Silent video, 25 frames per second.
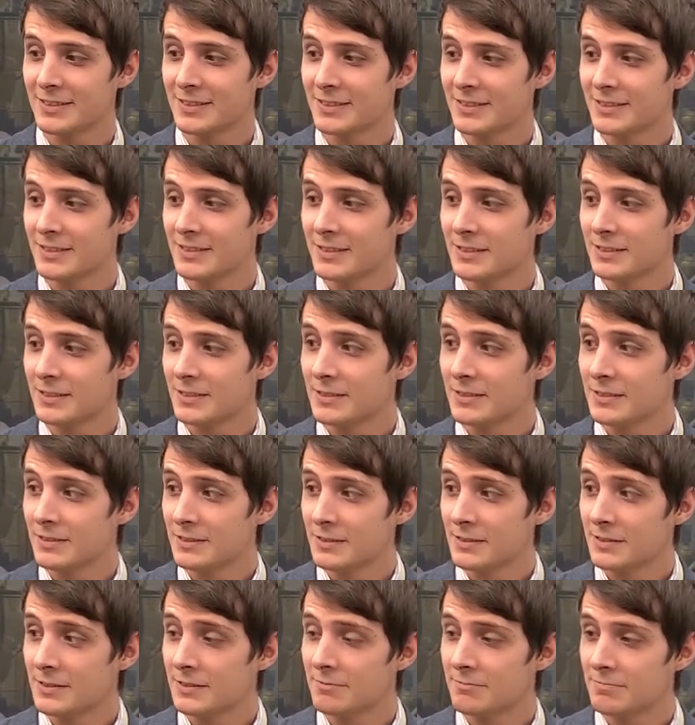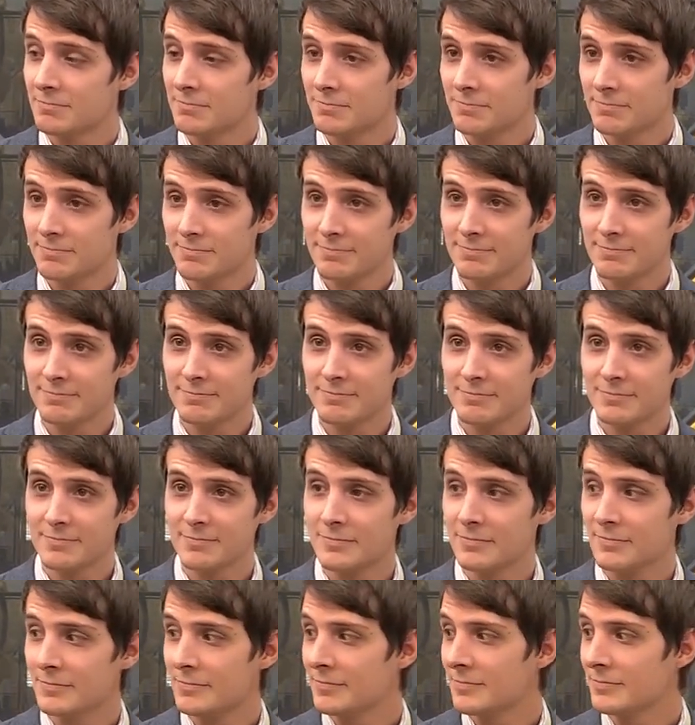
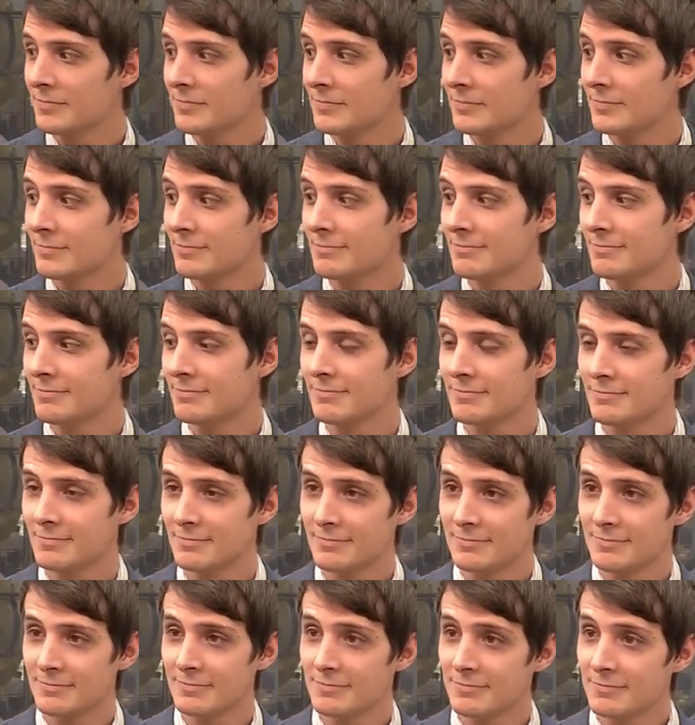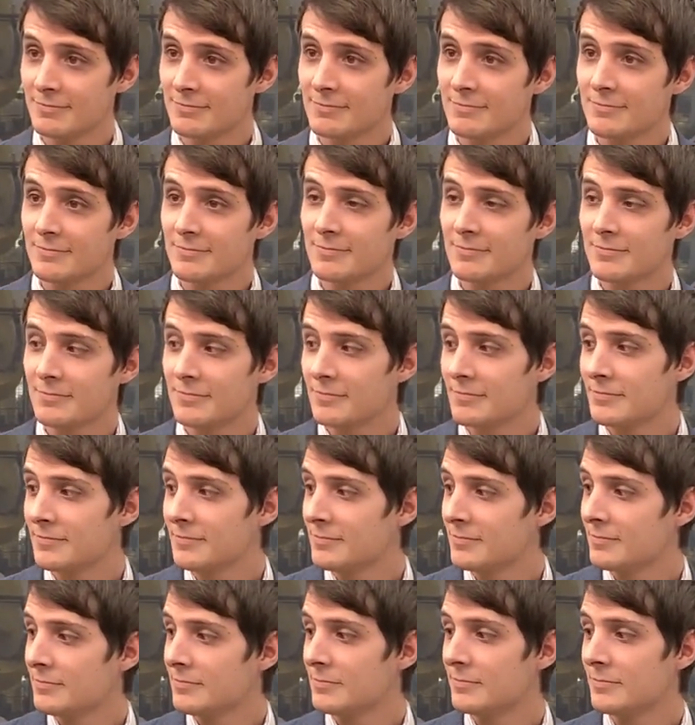
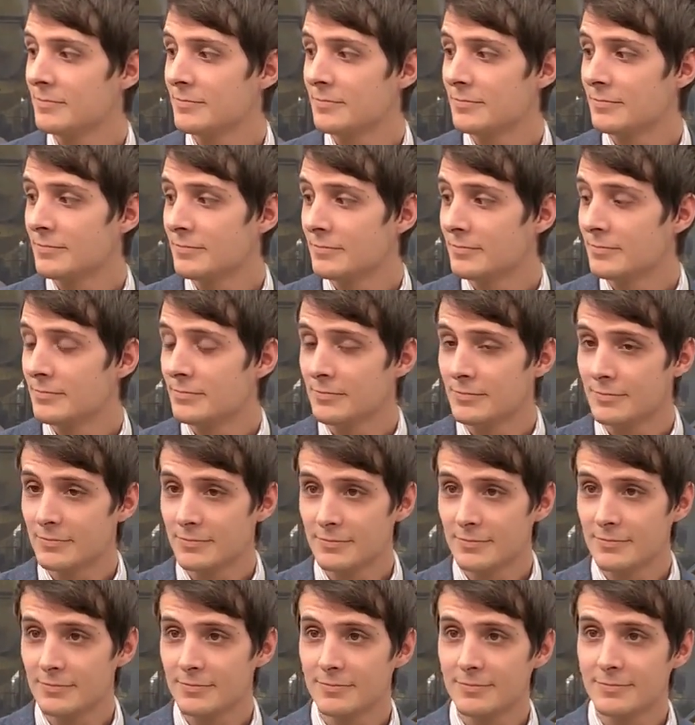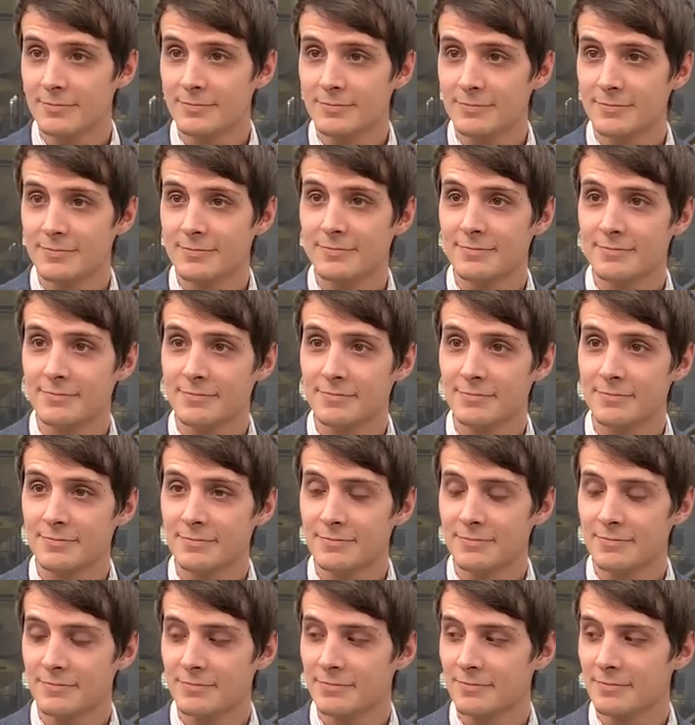
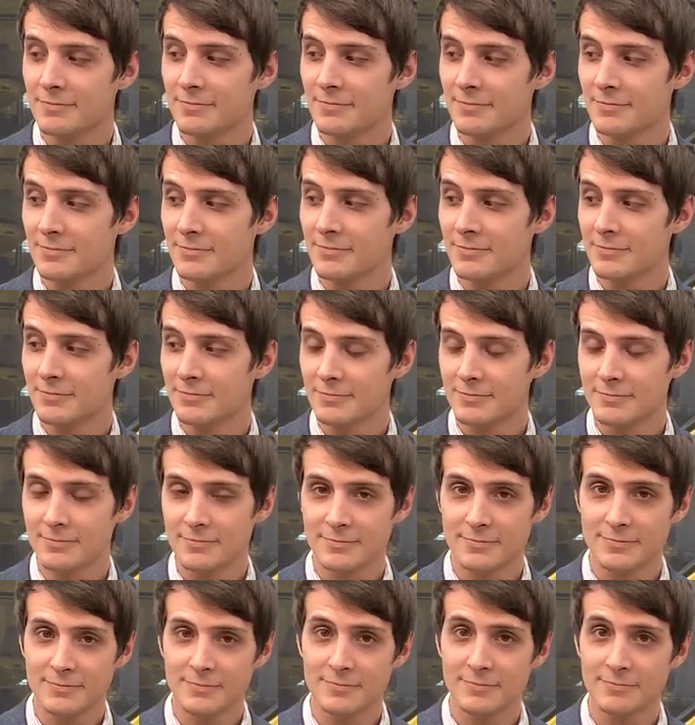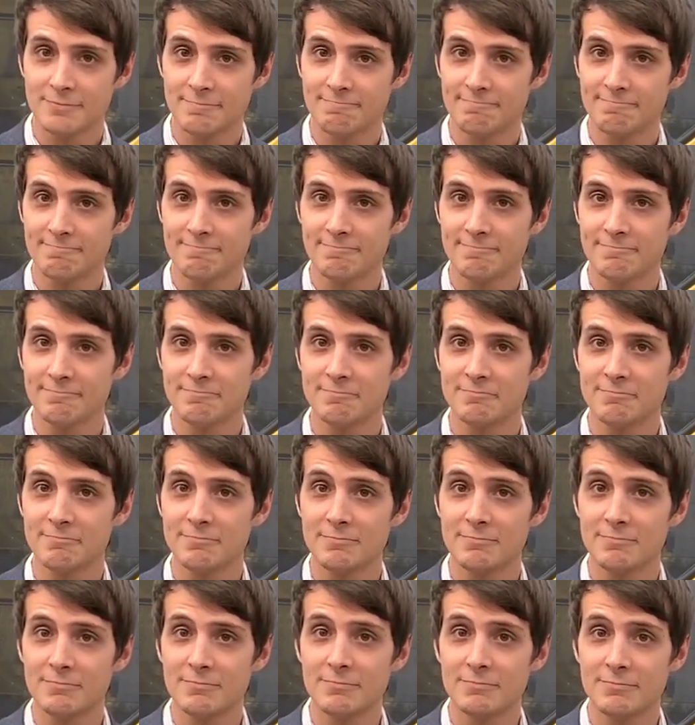No words are spoken by the person on screen.